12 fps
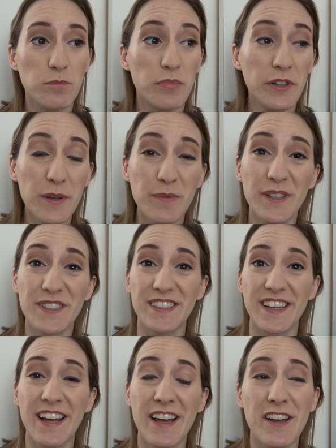pretty much
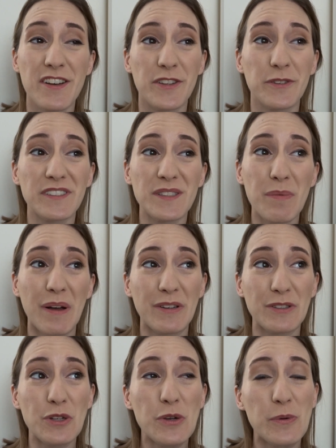there was about
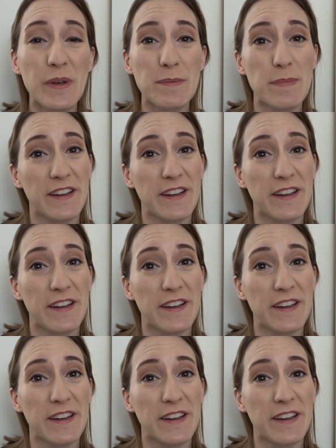a 2-week